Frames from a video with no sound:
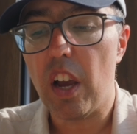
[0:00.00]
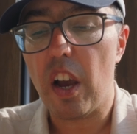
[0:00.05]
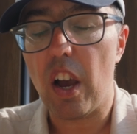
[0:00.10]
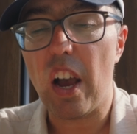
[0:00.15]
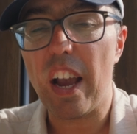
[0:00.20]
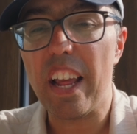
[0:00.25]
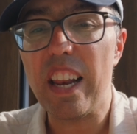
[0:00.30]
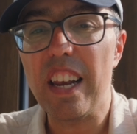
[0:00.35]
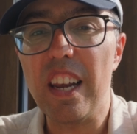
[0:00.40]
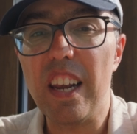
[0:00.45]

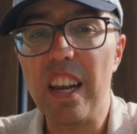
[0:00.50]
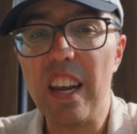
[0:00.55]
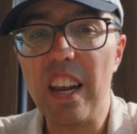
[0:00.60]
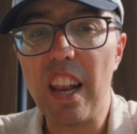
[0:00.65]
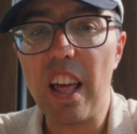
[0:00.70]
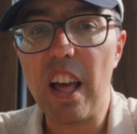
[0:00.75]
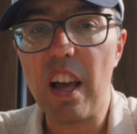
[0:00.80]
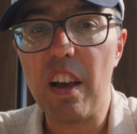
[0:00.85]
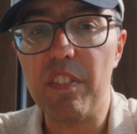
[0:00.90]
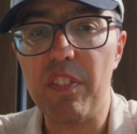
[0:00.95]
I
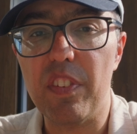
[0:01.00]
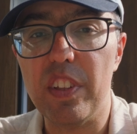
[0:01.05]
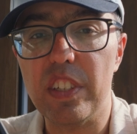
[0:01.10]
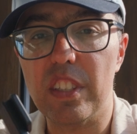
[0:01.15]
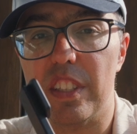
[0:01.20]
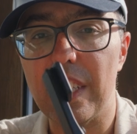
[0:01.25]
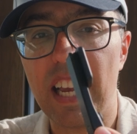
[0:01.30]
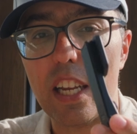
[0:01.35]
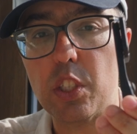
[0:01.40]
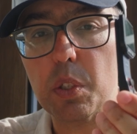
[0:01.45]
love this
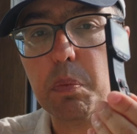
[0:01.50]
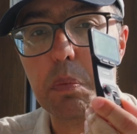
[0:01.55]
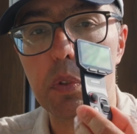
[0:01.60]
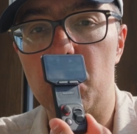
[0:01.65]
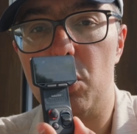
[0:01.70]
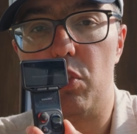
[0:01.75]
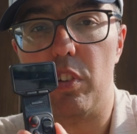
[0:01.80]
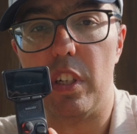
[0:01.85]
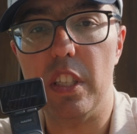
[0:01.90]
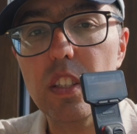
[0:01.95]
detachable
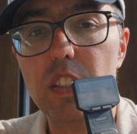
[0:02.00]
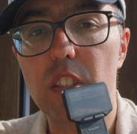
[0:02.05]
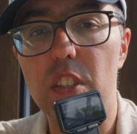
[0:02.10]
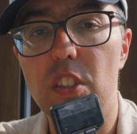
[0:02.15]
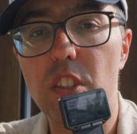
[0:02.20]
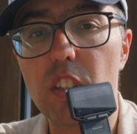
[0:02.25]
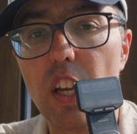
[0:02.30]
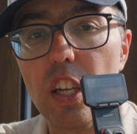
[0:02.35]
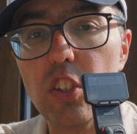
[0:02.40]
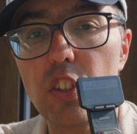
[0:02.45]
screen. This
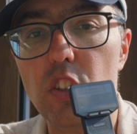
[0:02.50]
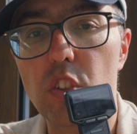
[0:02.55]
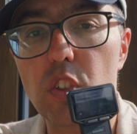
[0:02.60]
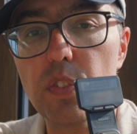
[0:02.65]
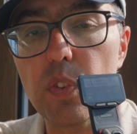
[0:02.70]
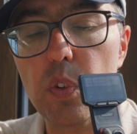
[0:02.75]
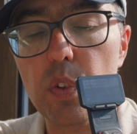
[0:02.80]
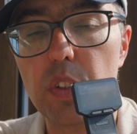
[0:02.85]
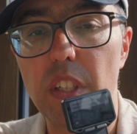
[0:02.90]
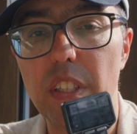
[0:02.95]
is such a
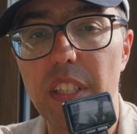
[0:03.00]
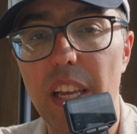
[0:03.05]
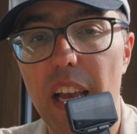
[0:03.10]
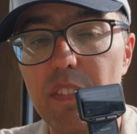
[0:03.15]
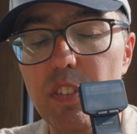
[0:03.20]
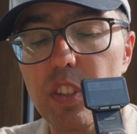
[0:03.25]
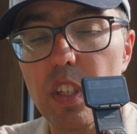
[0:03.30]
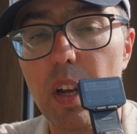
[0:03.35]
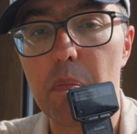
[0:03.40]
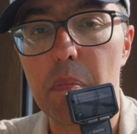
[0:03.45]
useful thing to
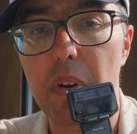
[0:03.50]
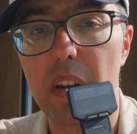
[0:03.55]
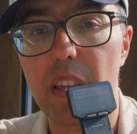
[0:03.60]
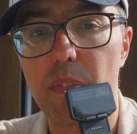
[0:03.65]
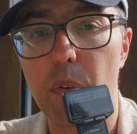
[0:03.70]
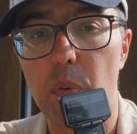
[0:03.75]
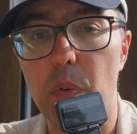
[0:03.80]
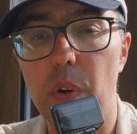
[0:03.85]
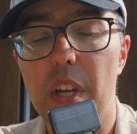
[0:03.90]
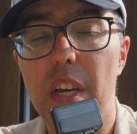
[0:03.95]
have. It's
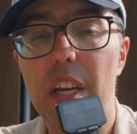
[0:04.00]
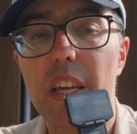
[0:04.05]
unbelievable.